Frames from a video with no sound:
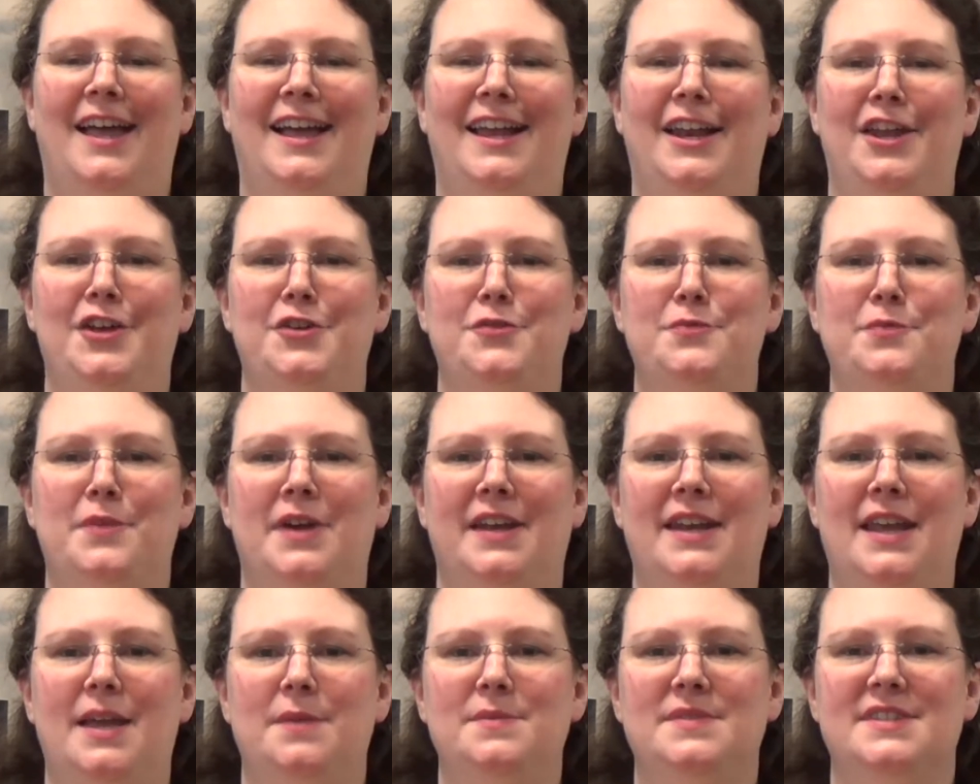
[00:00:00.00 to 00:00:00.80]
Hello,
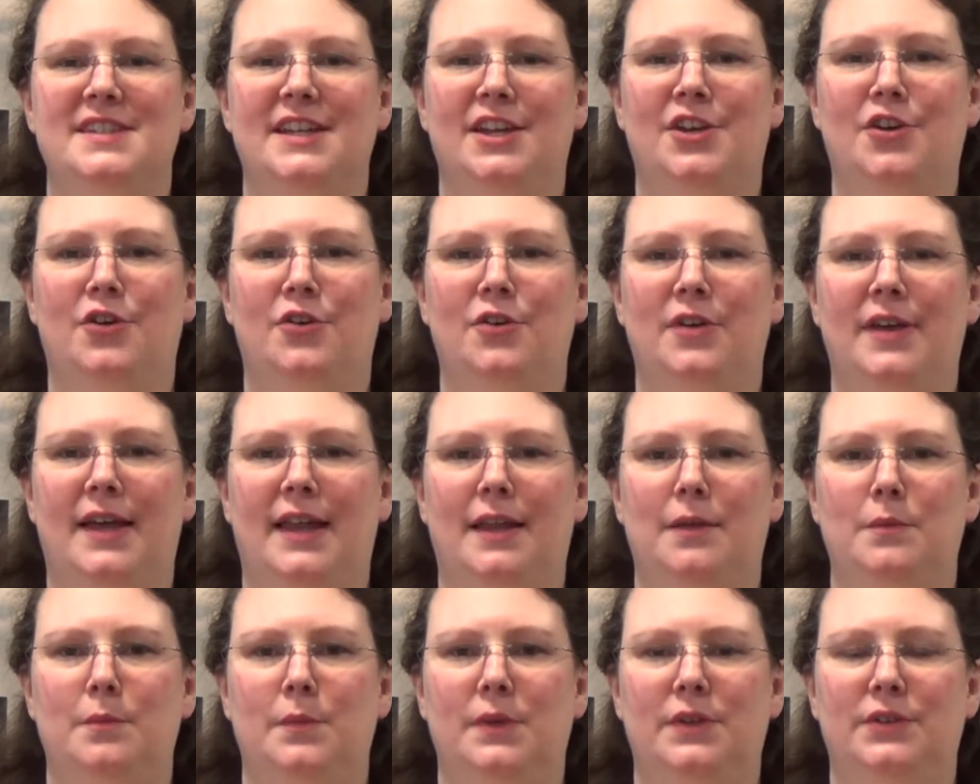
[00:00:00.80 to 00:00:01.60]
my name is Nicole
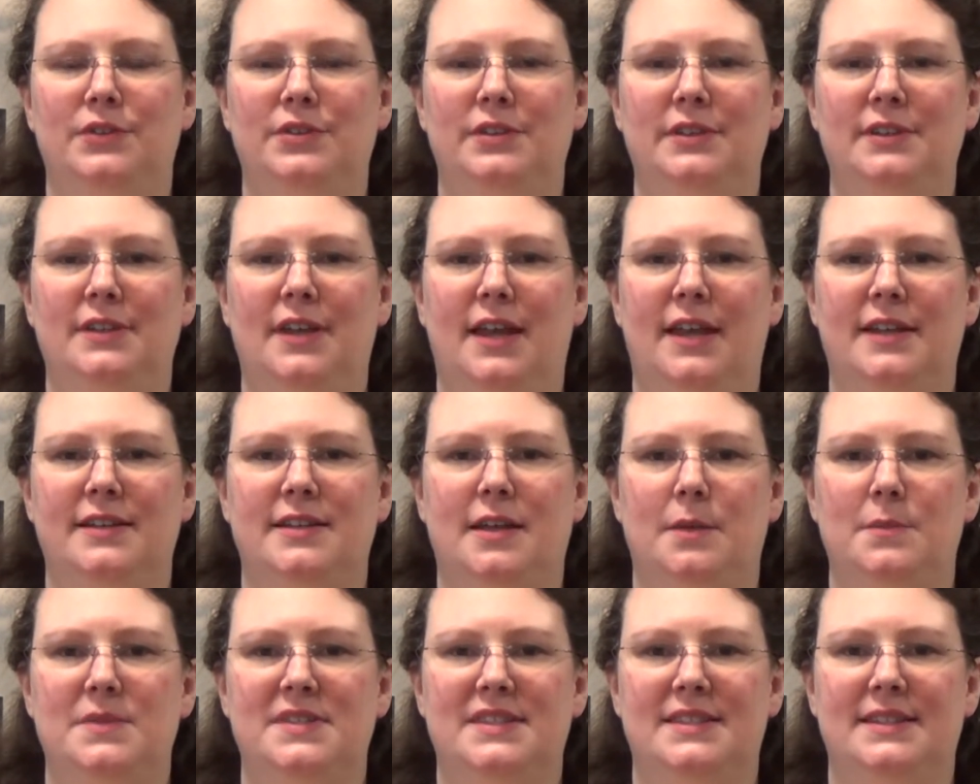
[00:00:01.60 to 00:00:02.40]
Gallop Mildon and
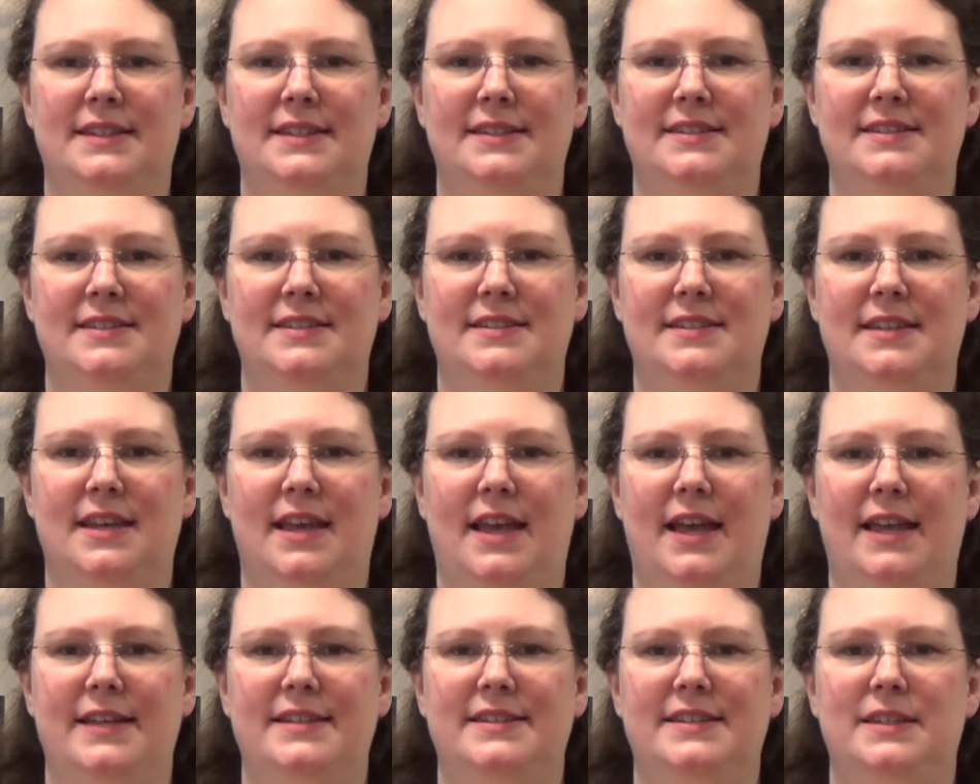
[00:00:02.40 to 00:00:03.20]
I'm a solicitor
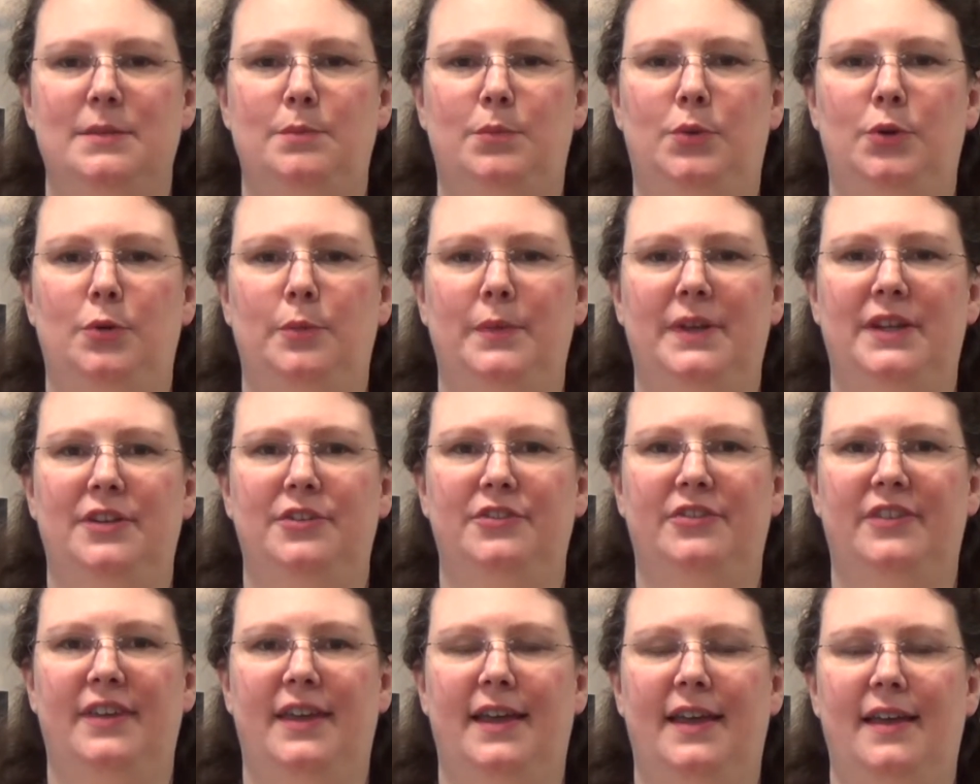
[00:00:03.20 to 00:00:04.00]
and diplômée
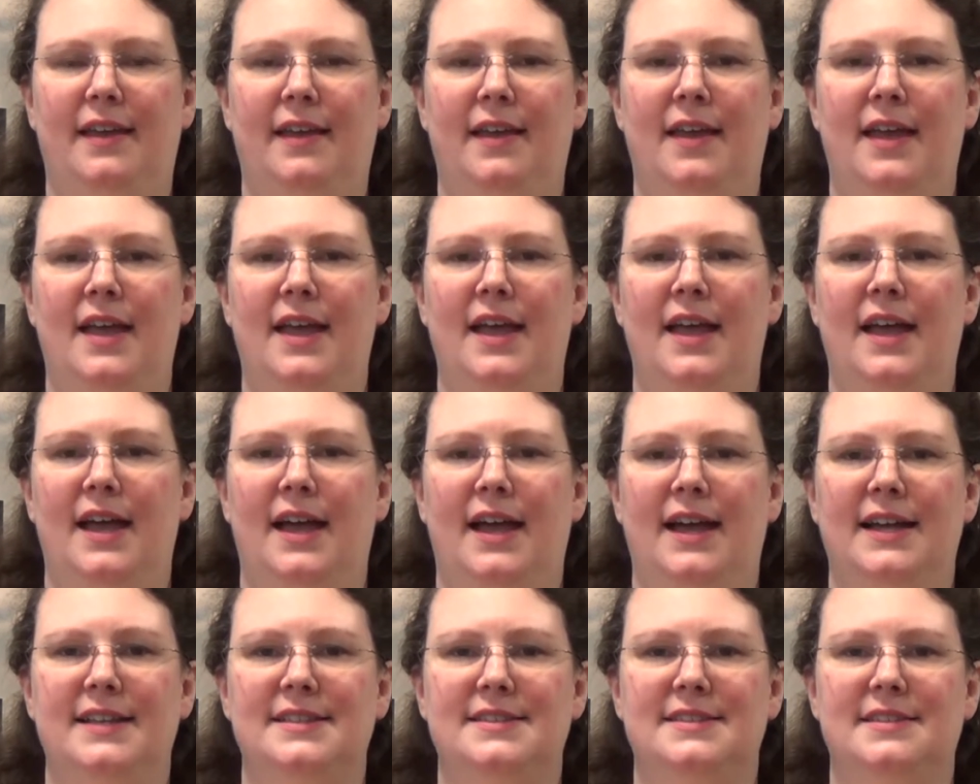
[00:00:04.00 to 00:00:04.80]
notaire
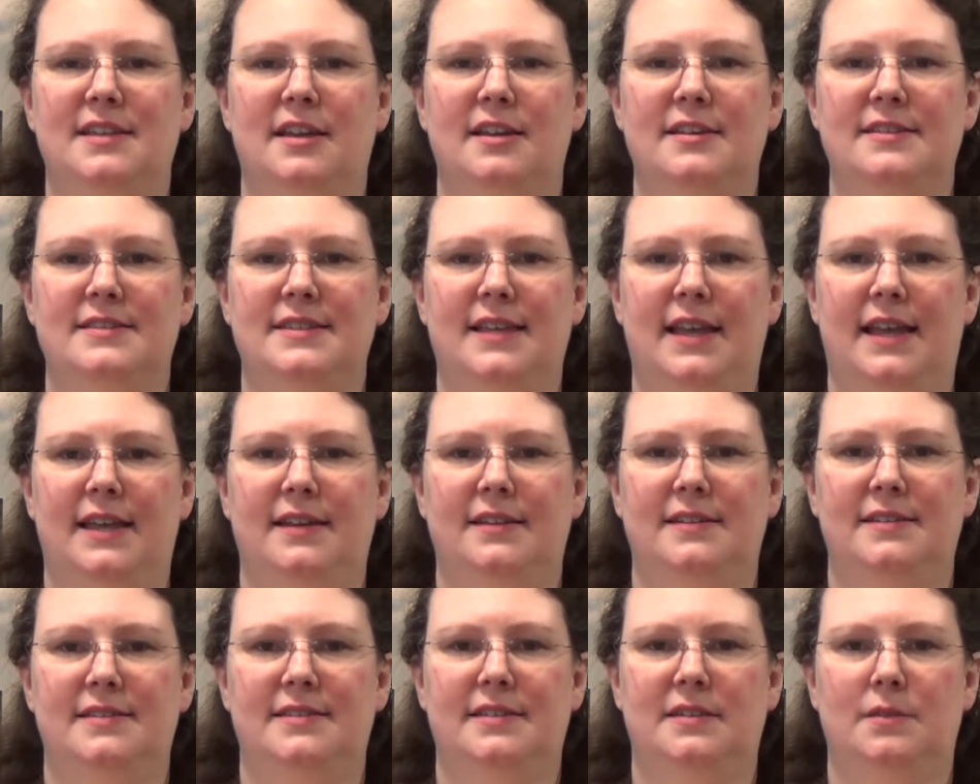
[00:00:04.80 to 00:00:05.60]
at Sykes
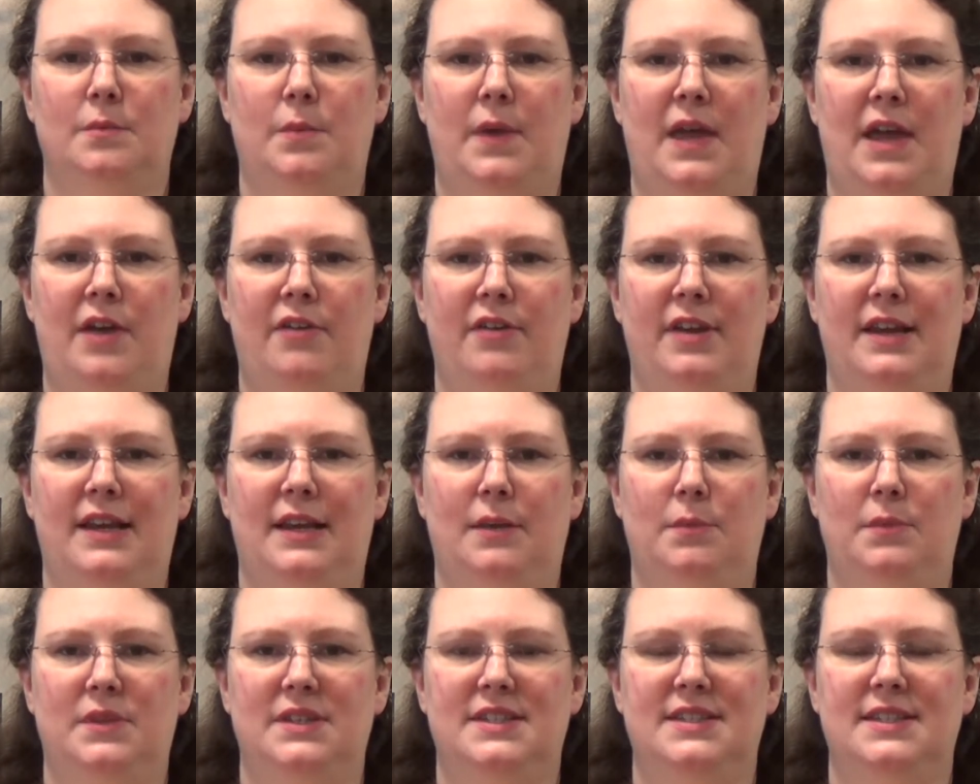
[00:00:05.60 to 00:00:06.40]
Anderson Perry
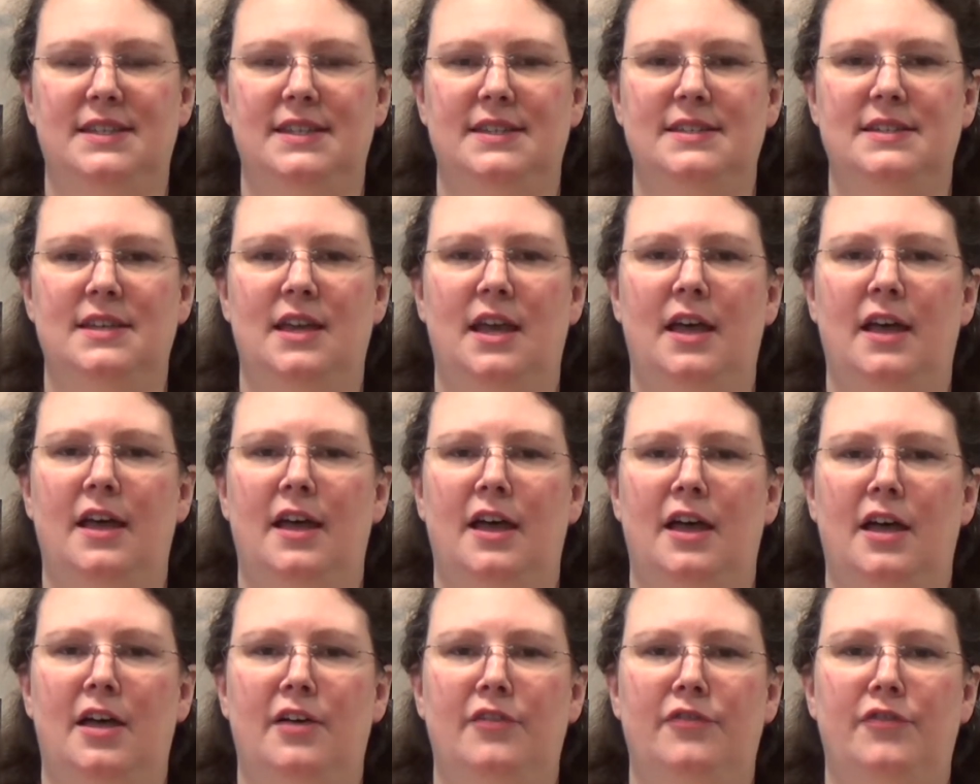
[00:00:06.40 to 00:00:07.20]
Limited,
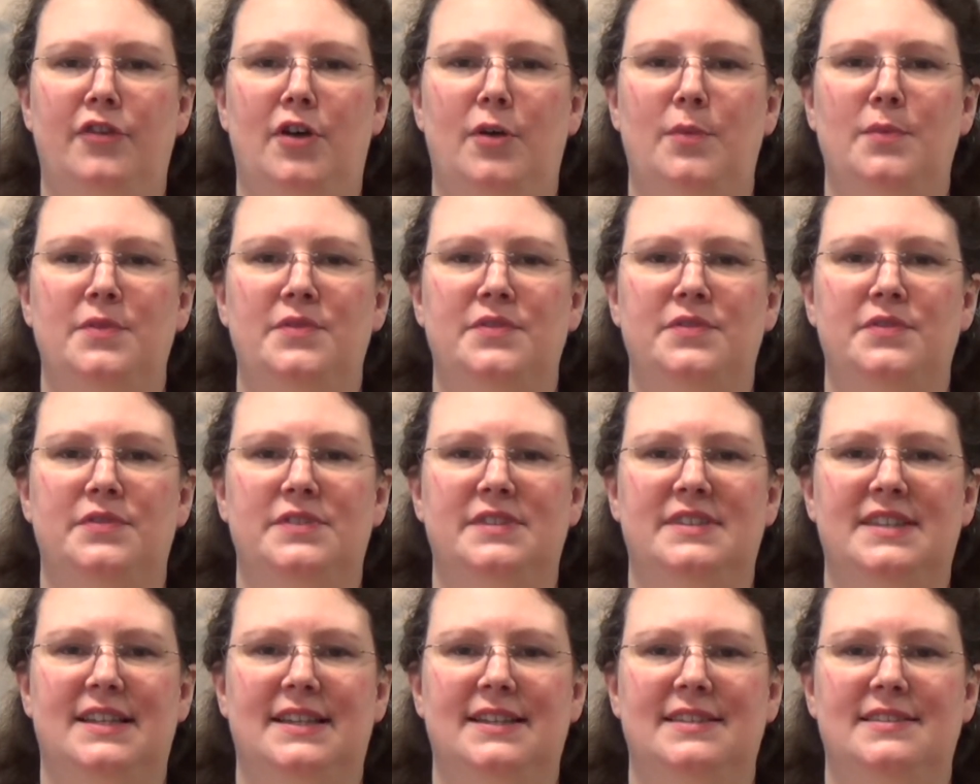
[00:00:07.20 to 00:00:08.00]
a firm of
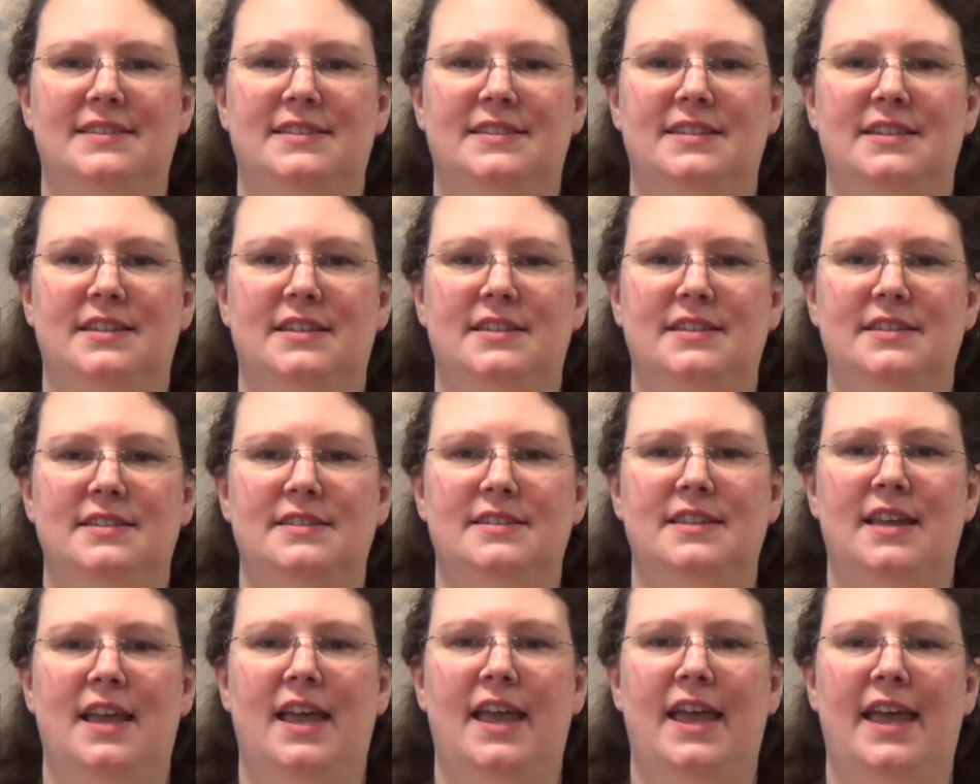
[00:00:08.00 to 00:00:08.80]

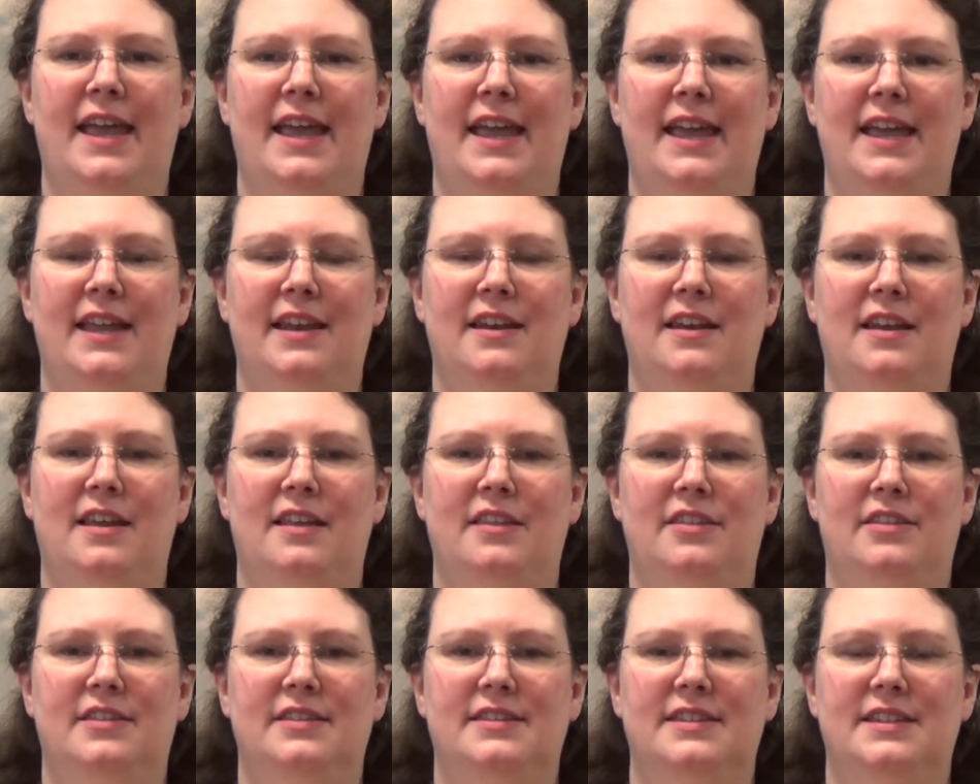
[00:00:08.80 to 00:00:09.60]
solicitors in
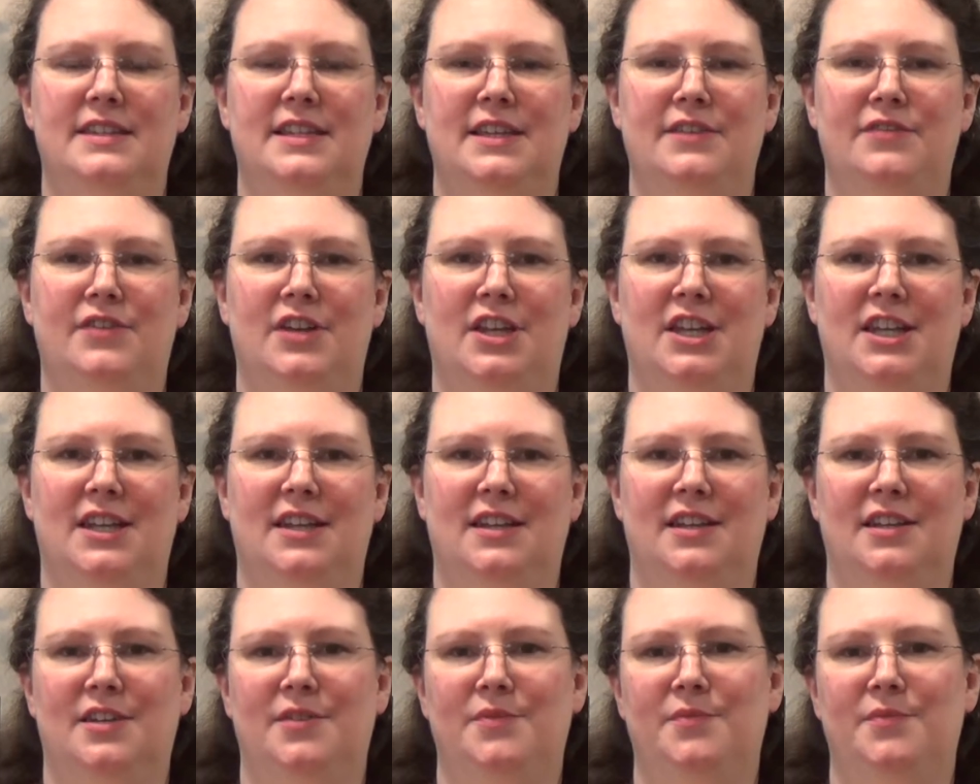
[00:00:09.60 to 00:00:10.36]
the City of London.